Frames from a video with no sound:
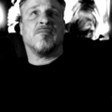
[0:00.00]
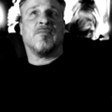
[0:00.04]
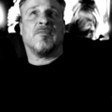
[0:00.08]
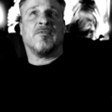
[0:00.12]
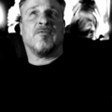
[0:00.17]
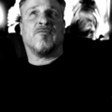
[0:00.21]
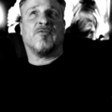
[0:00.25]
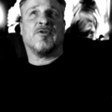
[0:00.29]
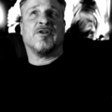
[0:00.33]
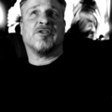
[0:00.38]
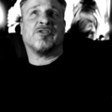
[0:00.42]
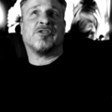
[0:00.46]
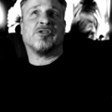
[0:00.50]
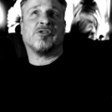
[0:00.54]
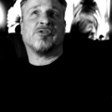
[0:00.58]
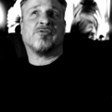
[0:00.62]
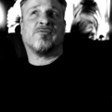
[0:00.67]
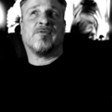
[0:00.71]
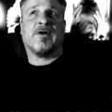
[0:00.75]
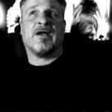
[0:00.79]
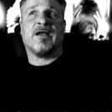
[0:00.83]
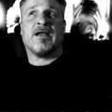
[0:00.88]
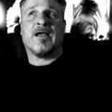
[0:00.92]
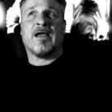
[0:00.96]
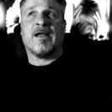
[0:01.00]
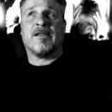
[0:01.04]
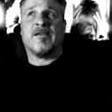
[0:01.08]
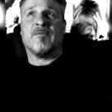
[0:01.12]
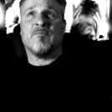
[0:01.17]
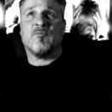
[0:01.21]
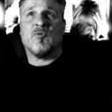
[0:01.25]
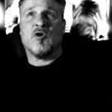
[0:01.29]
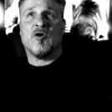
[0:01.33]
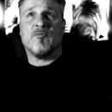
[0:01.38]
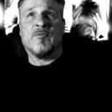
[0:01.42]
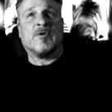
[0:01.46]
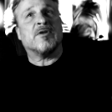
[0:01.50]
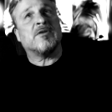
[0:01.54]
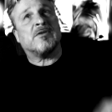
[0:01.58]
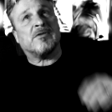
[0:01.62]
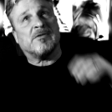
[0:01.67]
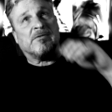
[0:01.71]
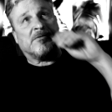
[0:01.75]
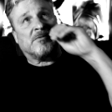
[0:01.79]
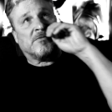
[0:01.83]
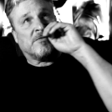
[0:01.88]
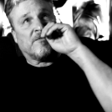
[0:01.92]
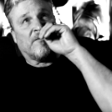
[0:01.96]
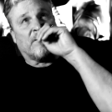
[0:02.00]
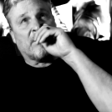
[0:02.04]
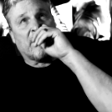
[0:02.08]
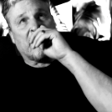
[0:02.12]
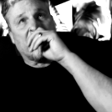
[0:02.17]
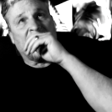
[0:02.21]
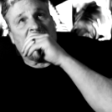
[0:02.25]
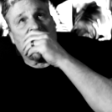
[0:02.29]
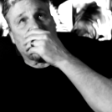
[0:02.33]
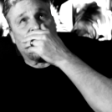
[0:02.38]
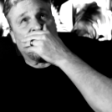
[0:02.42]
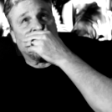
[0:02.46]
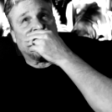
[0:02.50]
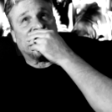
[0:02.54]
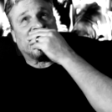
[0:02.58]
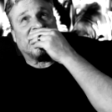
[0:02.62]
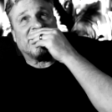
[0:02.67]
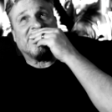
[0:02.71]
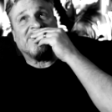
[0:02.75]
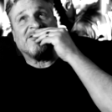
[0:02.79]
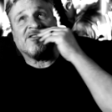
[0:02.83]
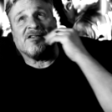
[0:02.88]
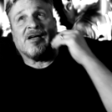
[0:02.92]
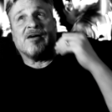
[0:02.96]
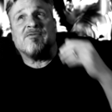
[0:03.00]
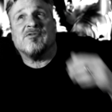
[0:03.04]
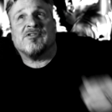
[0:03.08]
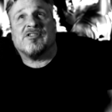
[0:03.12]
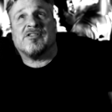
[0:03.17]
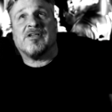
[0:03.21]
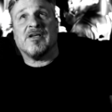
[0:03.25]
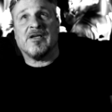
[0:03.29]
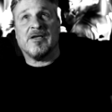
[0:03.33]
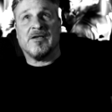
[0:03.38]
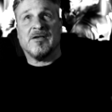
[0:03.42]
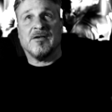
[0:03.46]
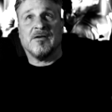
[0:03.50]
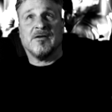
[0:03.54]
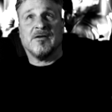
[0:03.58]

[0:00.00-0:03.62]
What is there right at the moment? 5 episodes. I would say